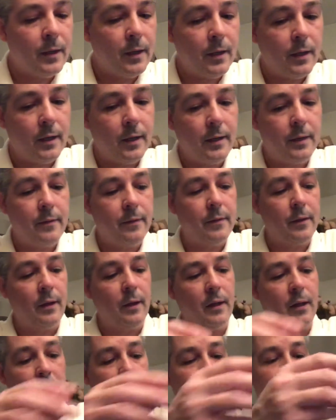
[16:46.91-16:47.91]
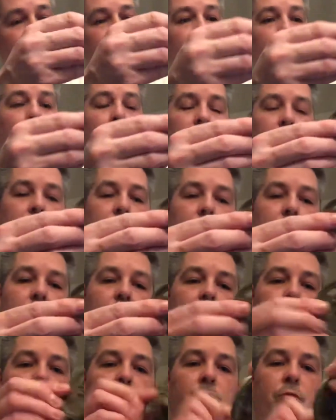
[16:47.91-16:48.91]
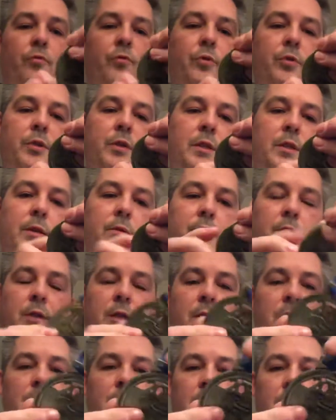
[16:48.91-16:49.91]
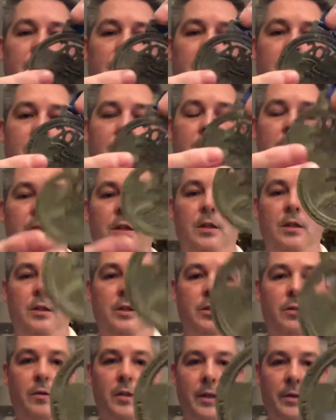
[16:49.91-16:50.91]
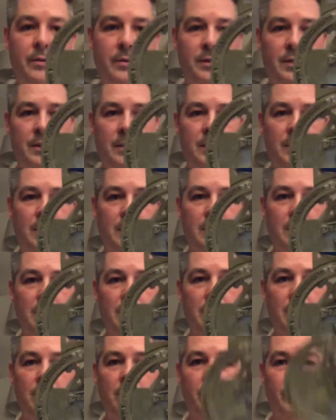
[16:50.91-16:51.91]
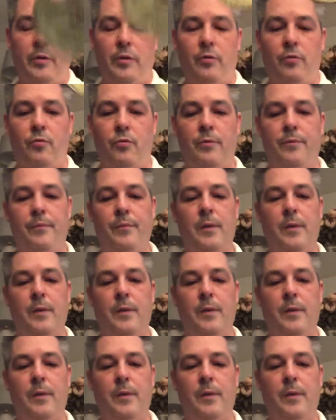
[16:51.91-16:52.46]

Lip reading: And the last one from the Great North Run series here is 2016 Great North Run.